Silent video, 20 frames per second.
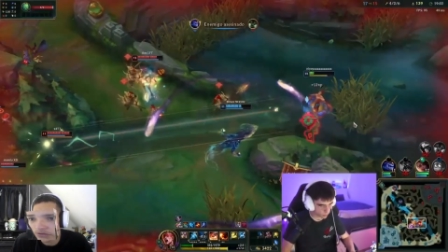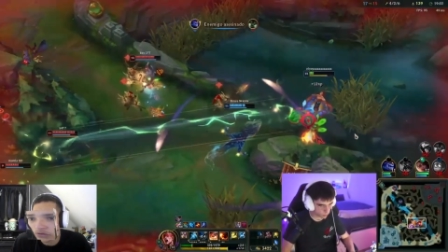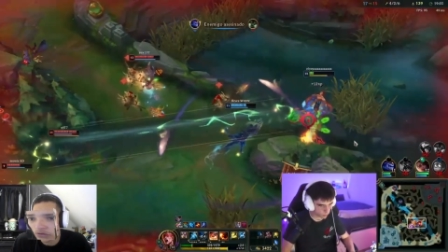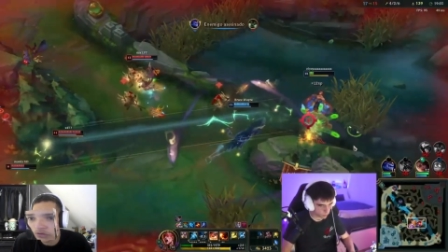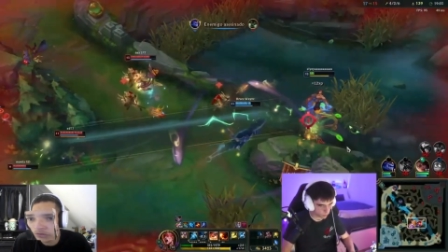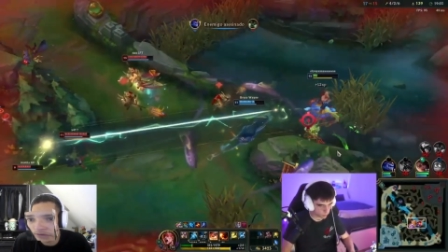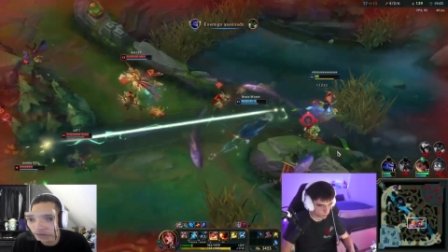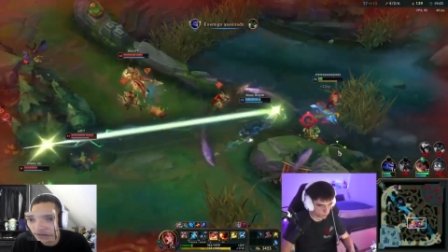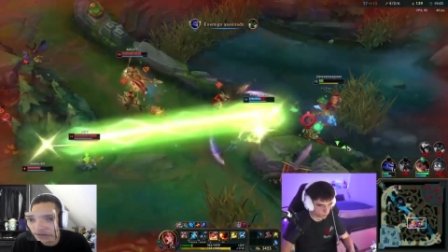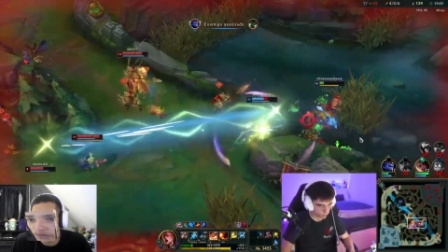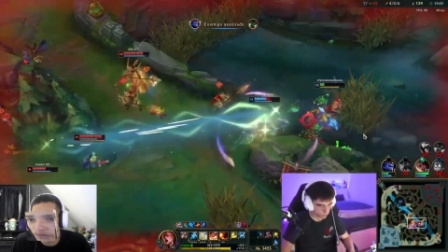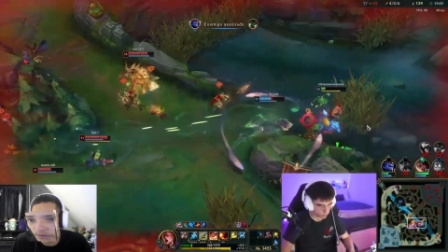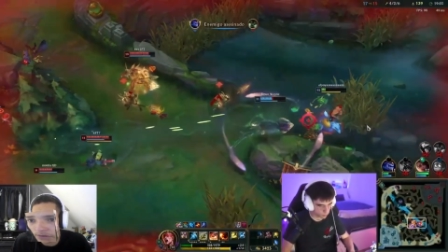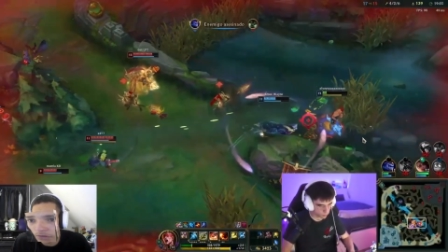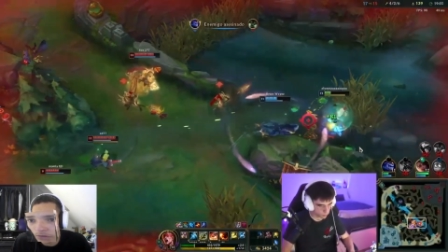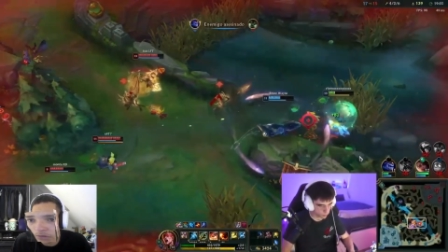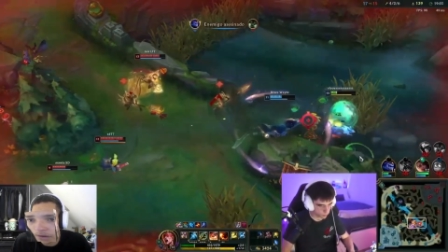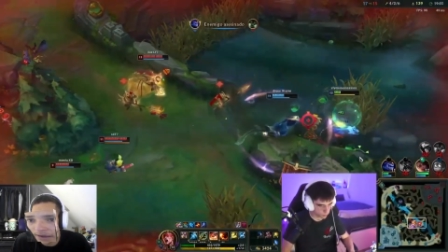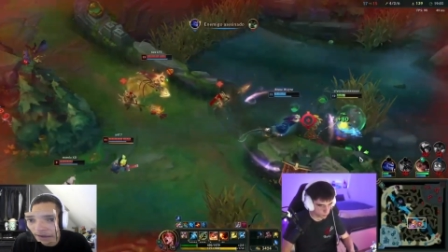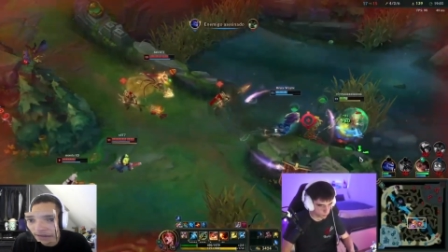you're already doing
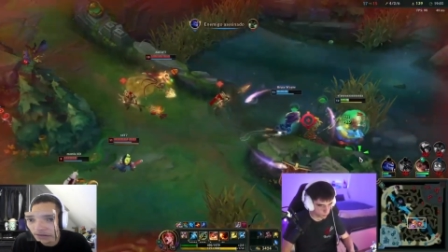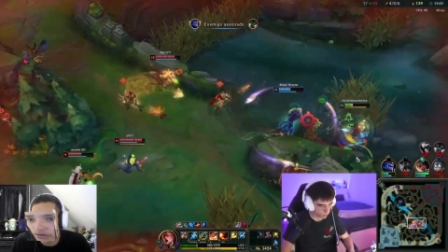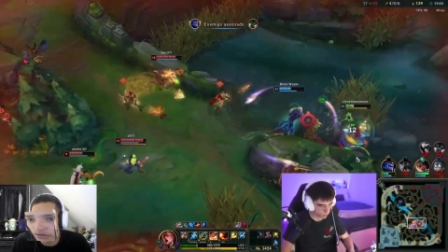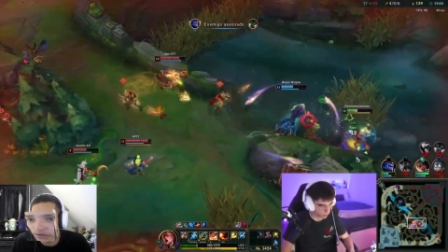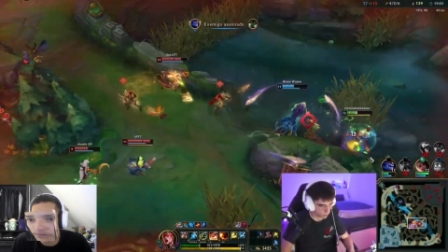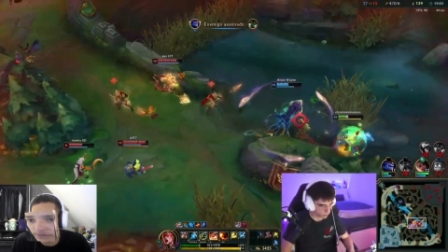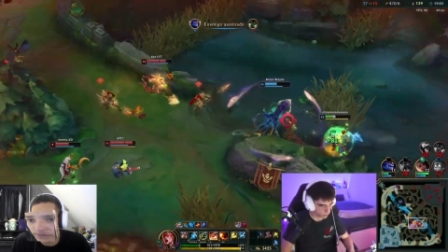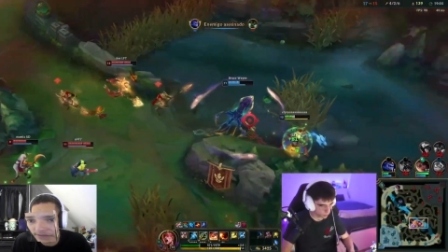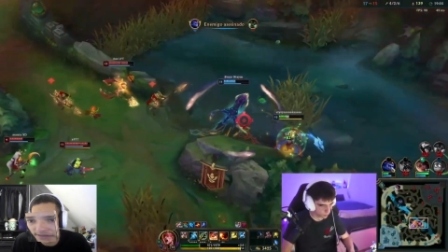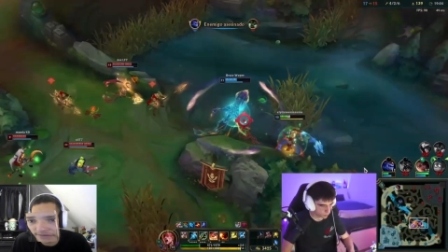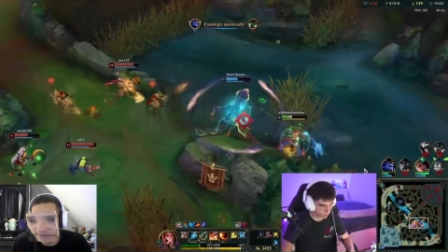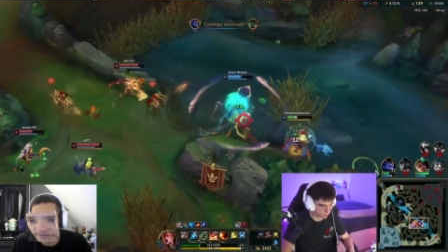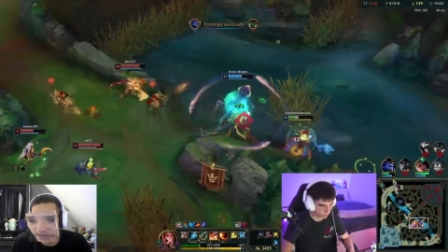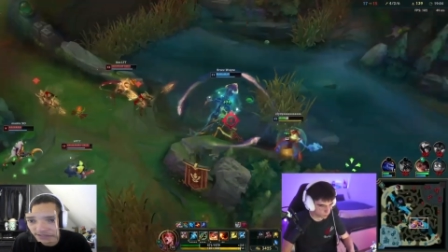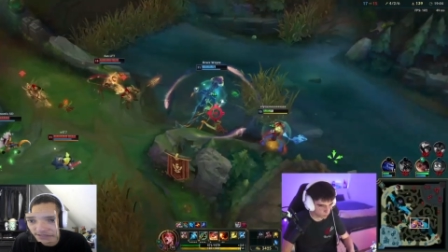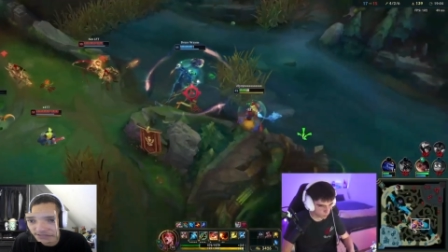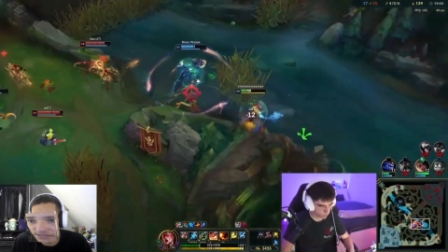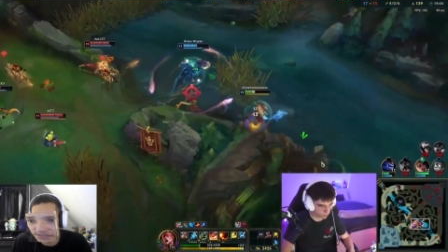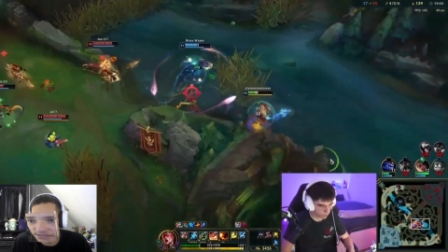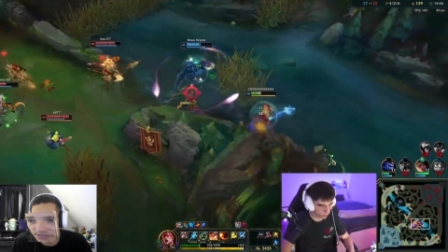quite a lot of League of
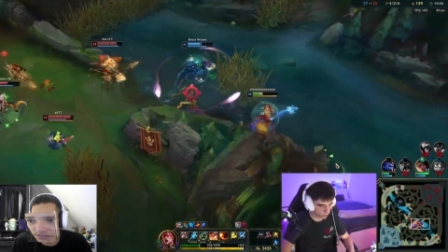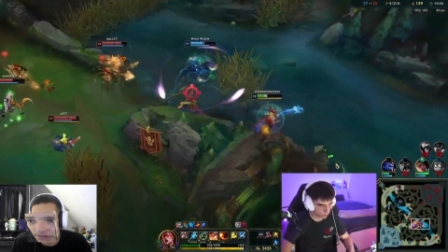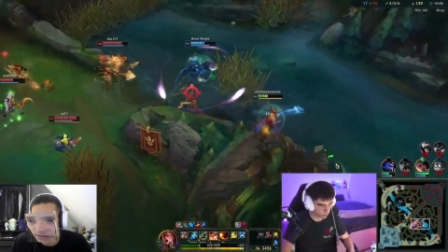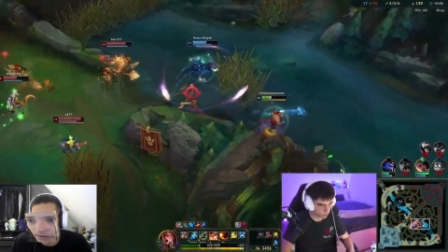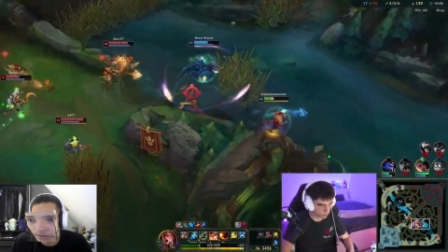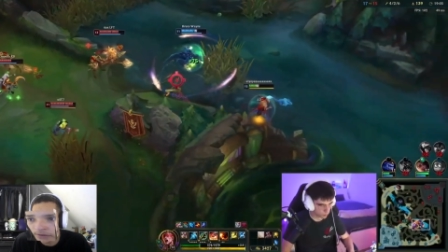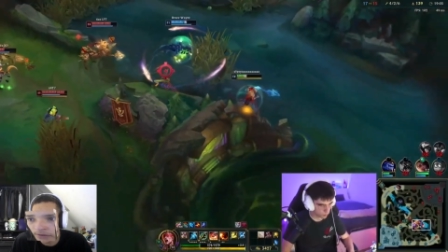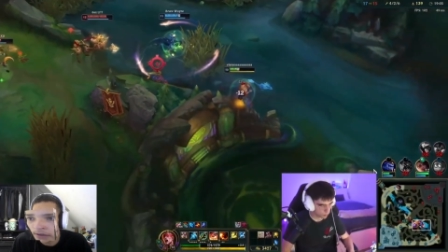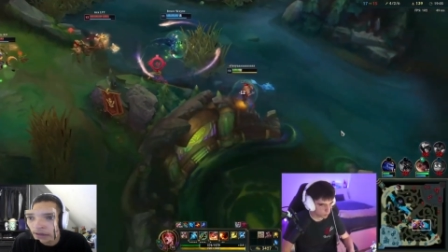Legends, you know,